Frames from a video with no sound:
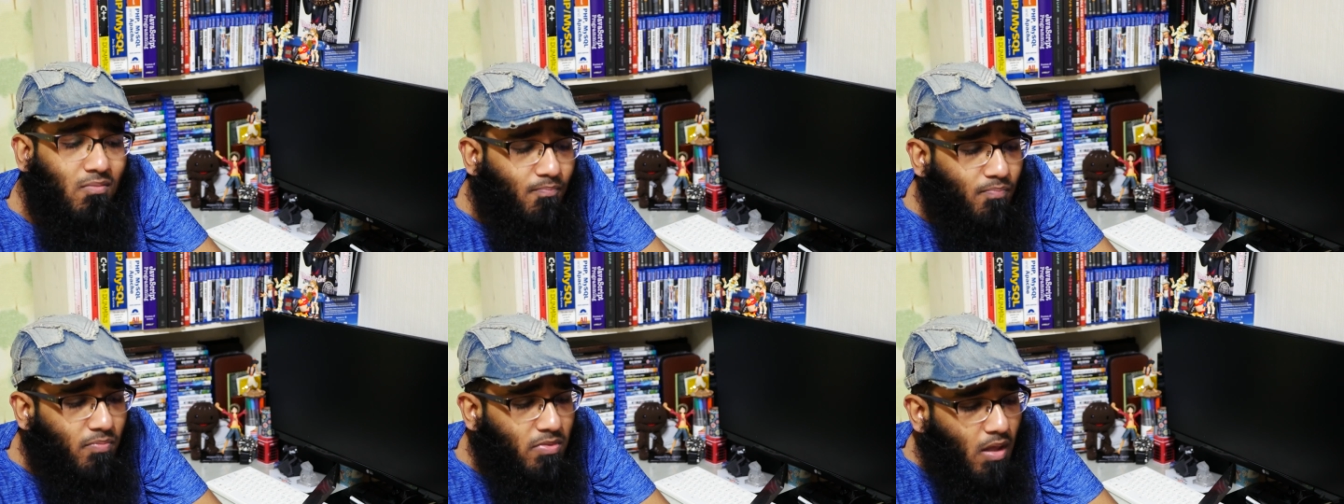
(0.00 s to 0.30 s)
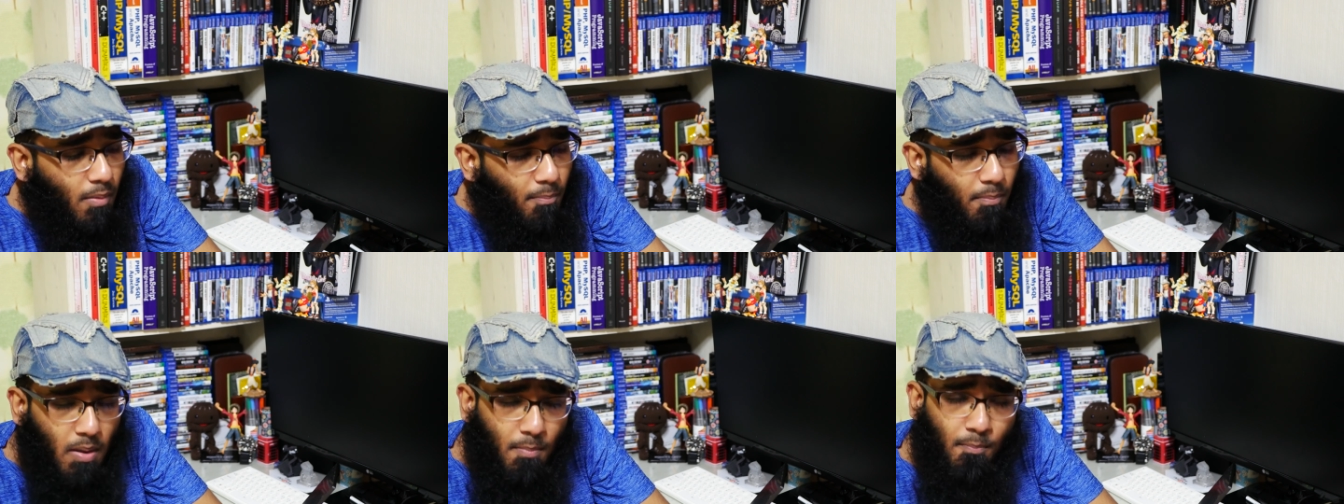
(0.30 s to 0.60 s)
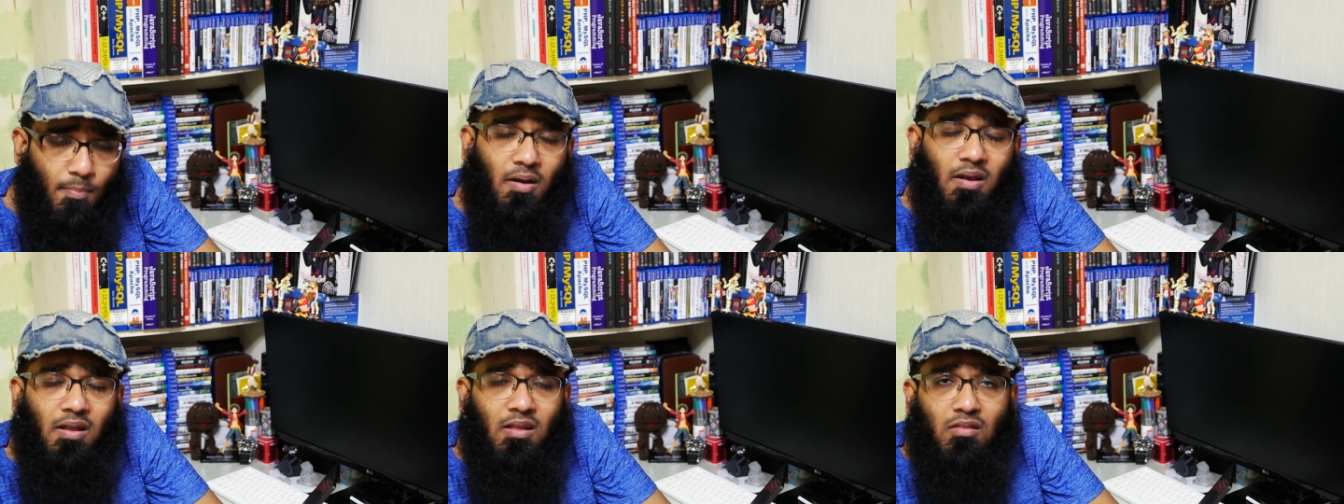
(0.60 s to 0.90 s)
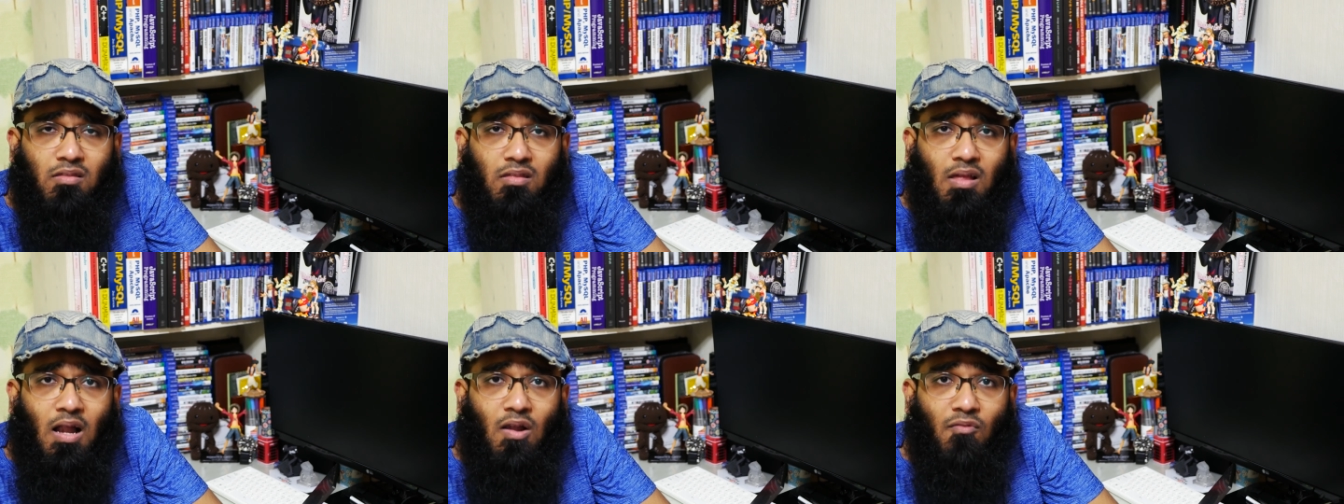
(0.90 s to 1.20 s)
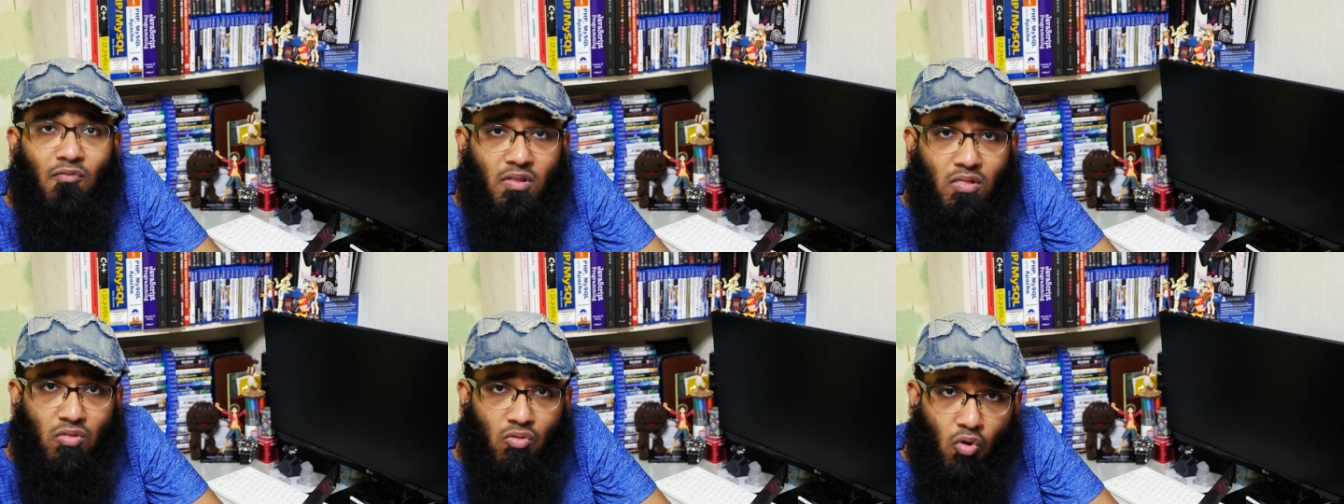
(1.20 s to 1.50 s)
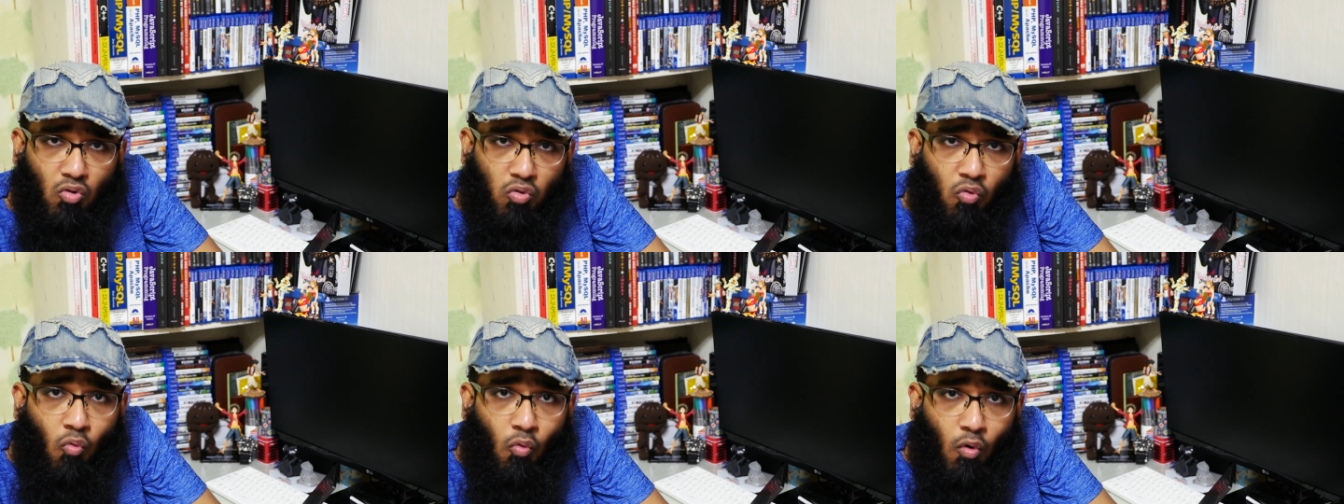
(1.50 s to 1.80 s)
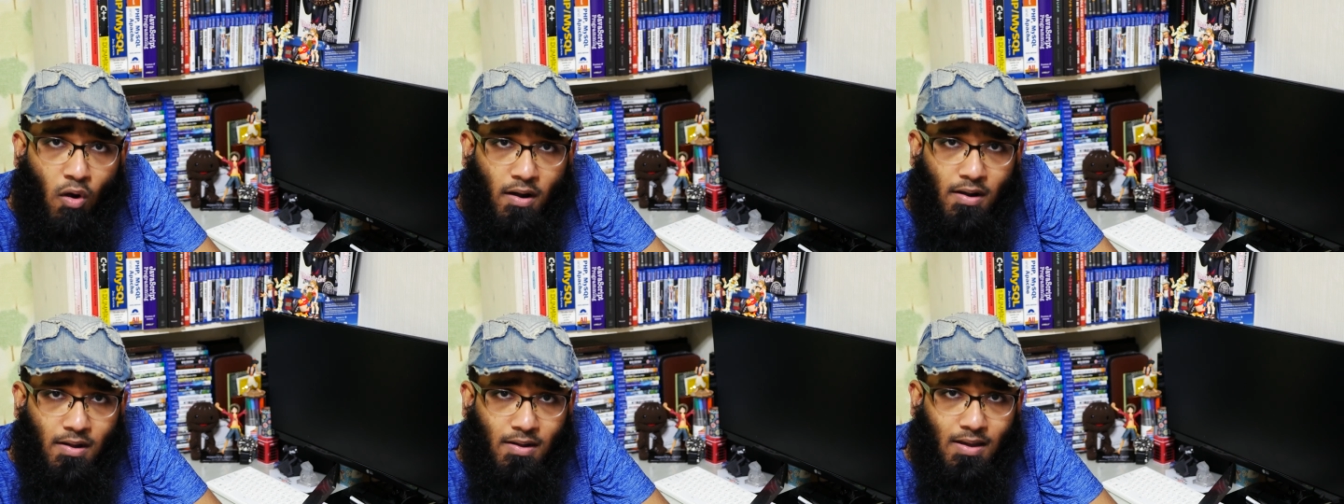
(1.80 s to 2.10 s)
the paper itself is not
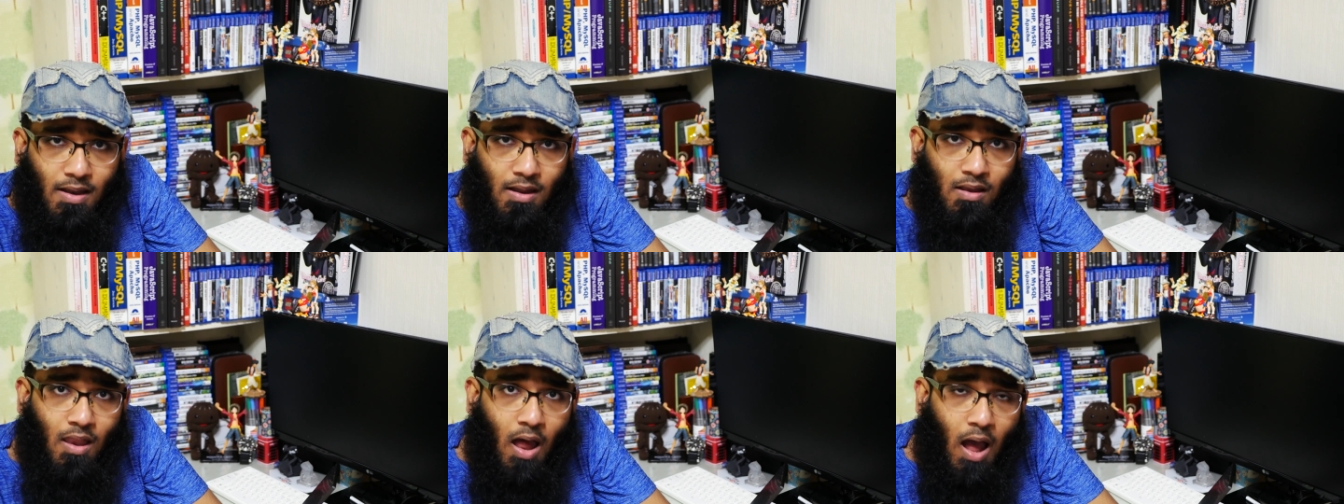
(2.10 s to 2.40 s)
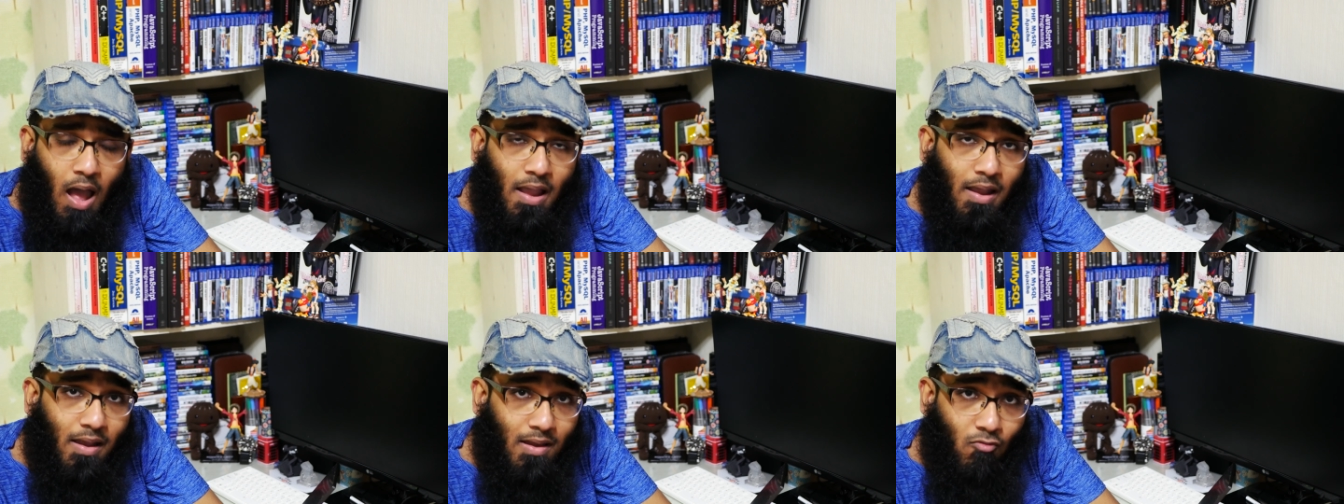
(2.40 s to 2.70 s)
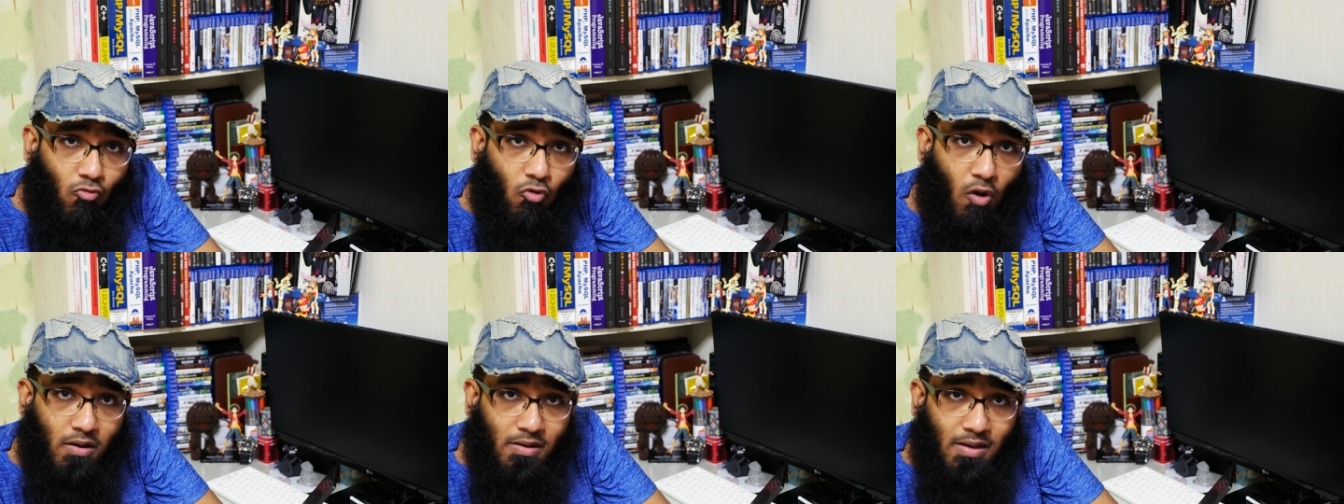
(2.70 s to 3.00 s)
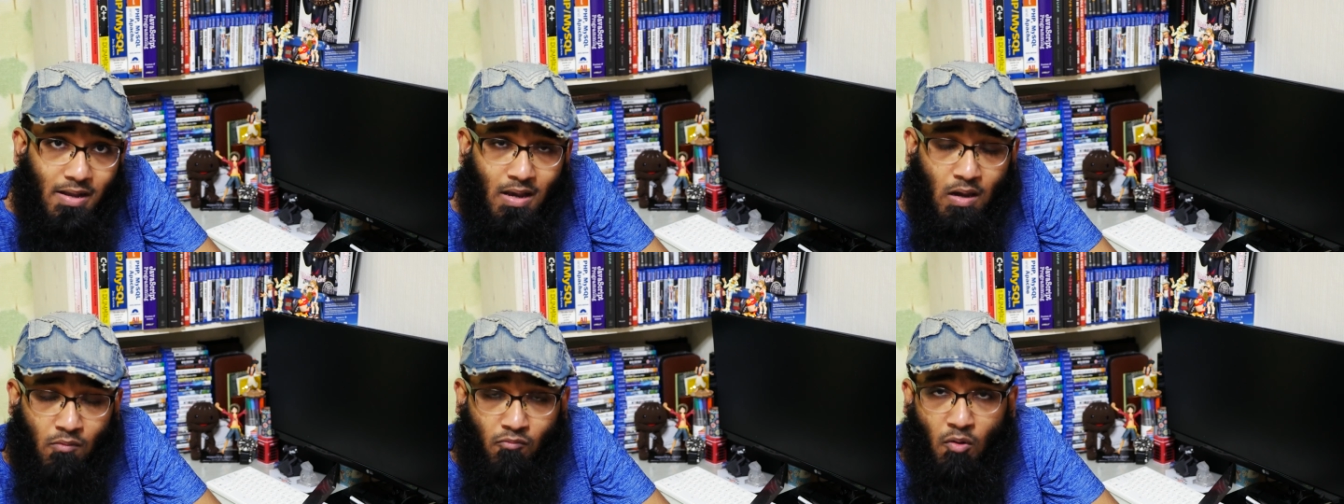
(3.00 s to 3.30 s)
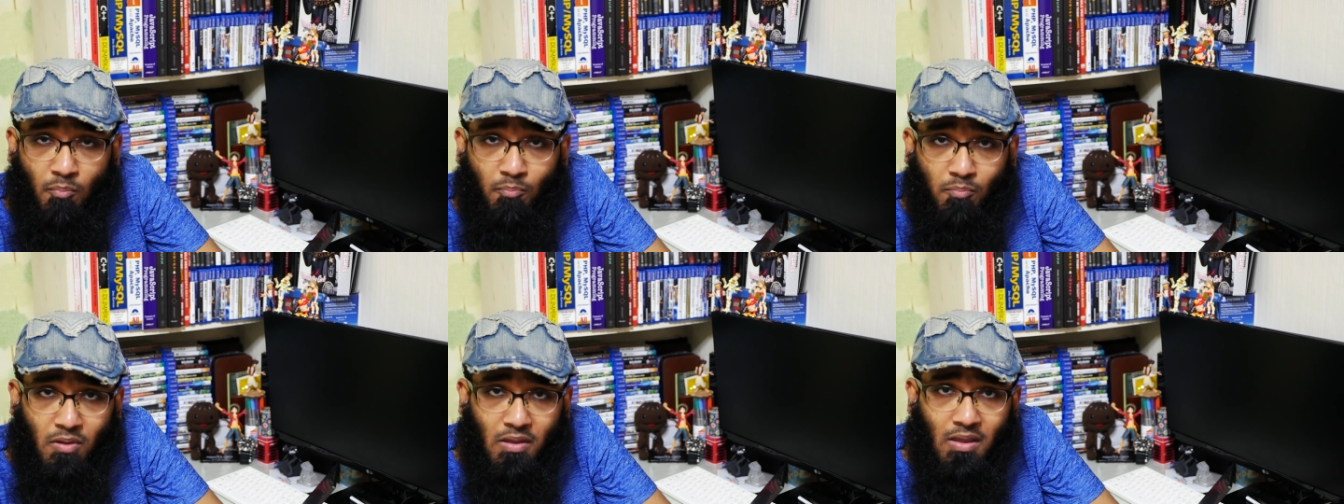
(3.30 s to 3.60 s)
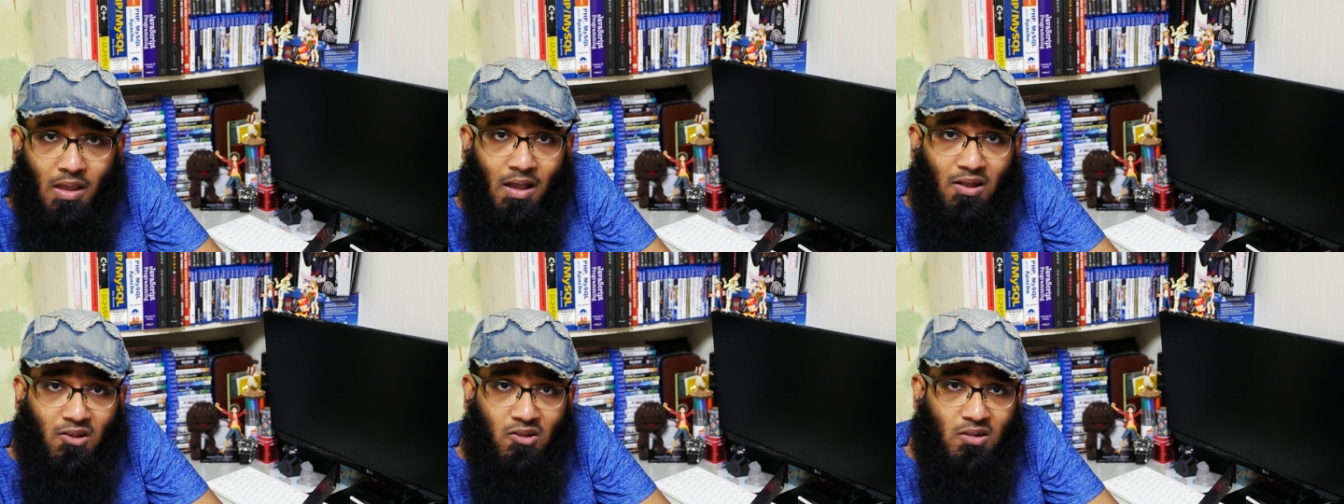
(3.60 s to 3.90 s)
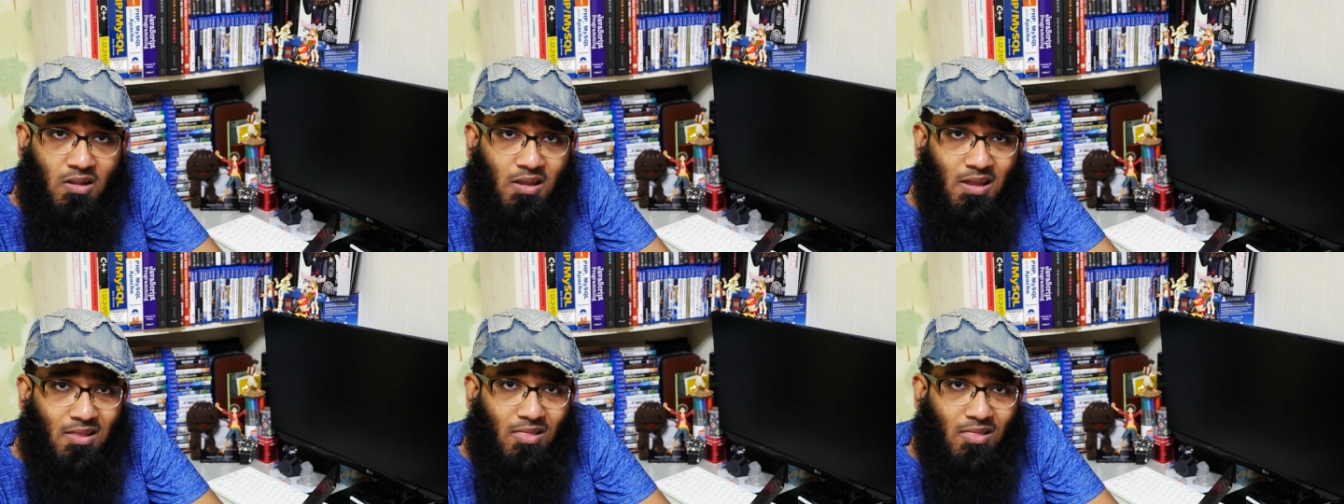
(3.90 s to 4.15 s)
worth I can write that I have a PhD.